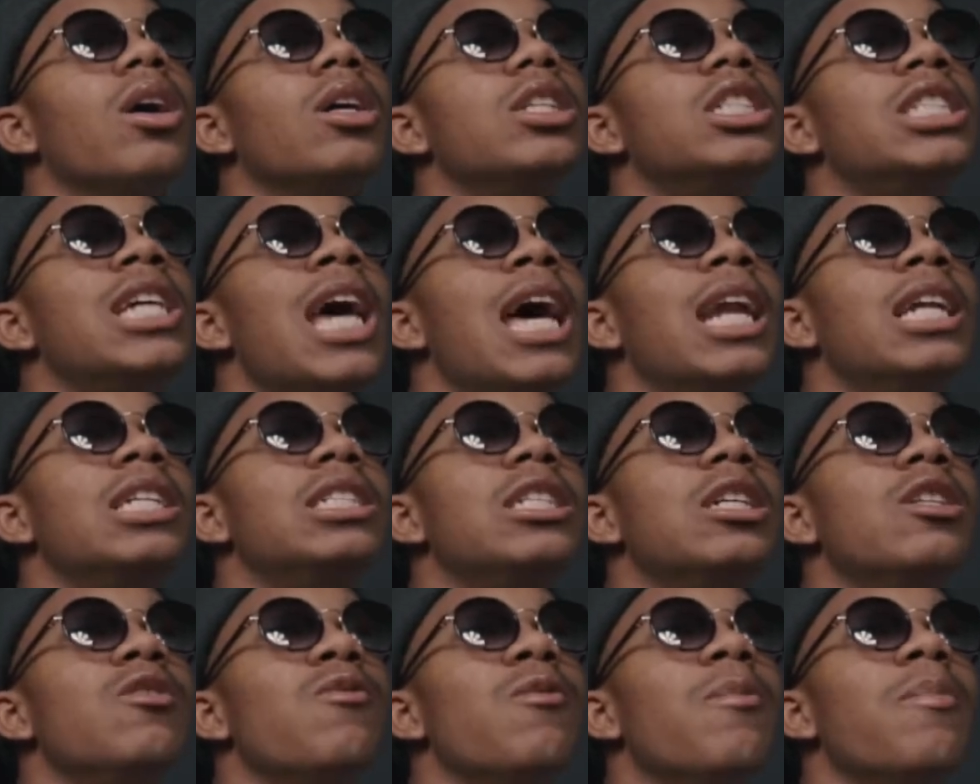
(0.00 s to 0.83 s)

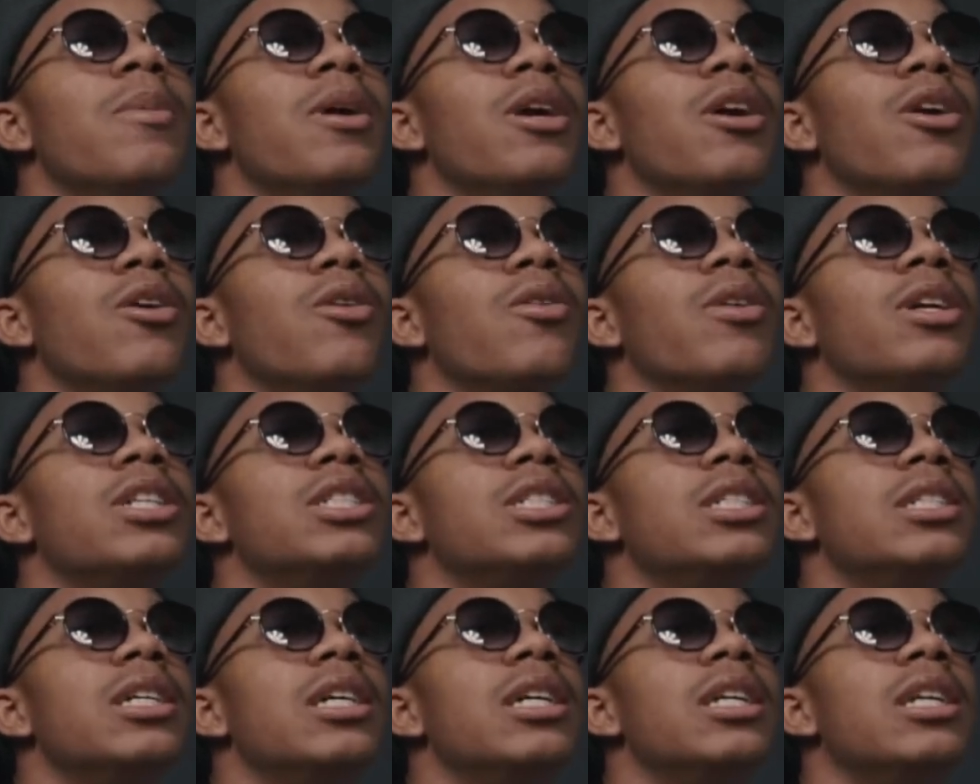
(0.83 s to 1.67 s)
Challenges with being
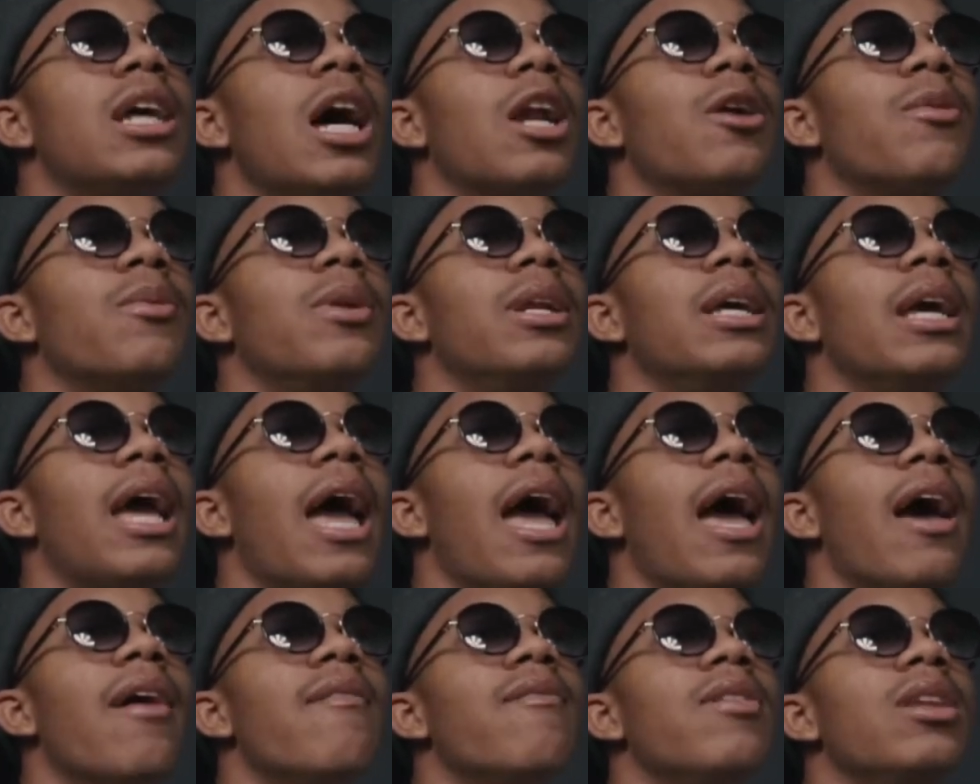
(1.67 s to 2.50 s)
Christian, I don't really
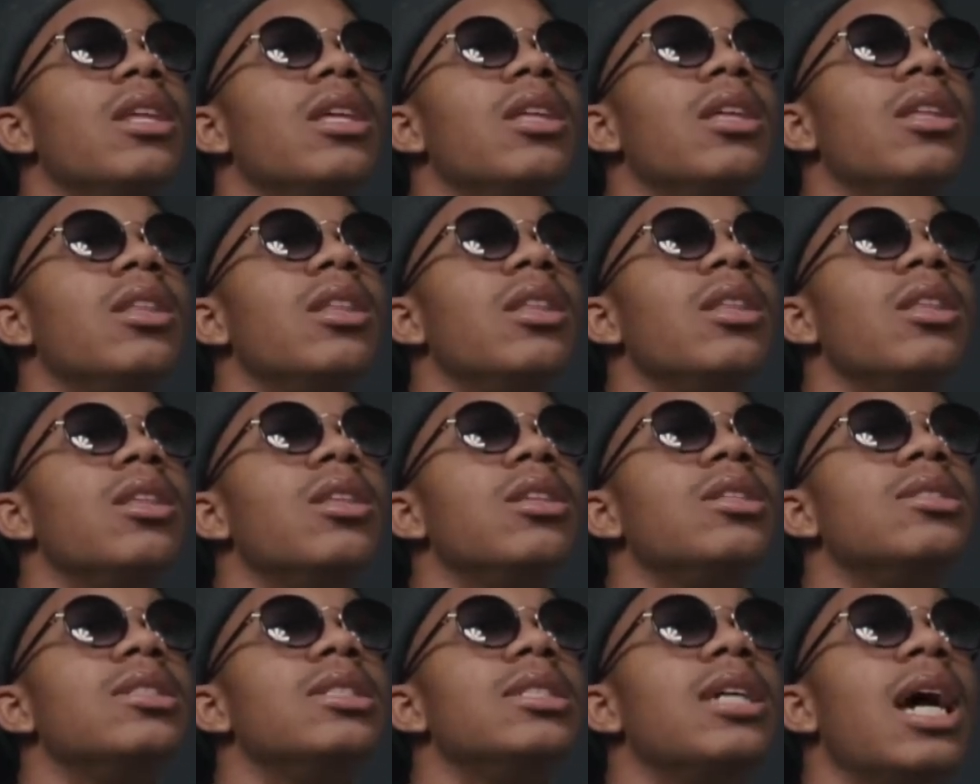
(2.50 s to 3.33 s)
have any
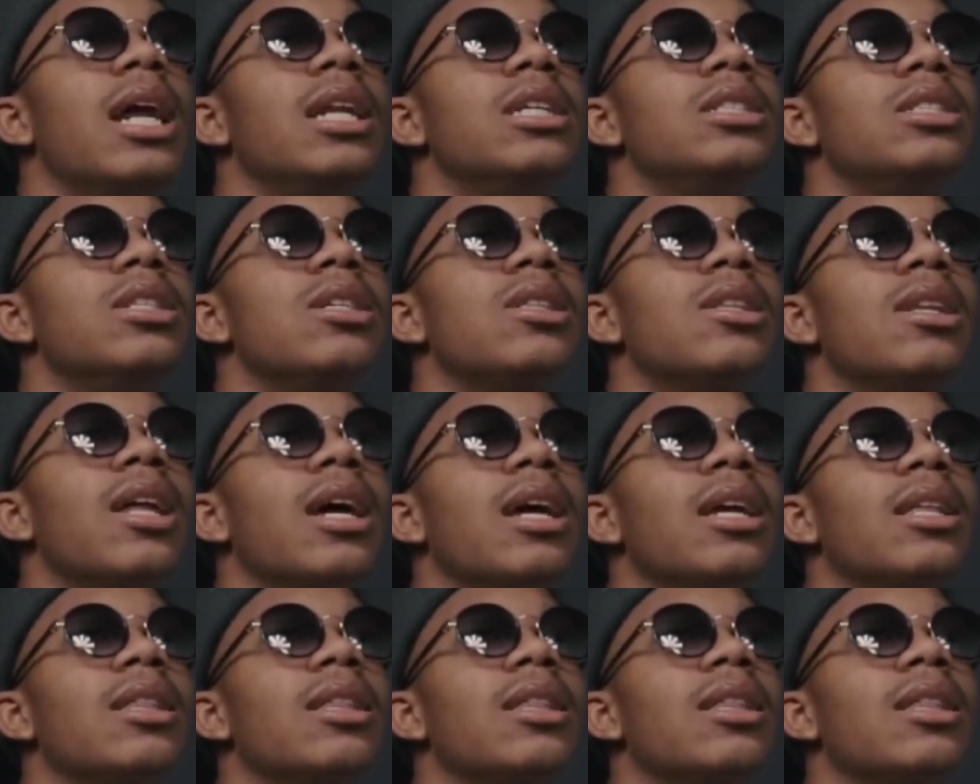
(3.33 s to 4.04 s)
challenges like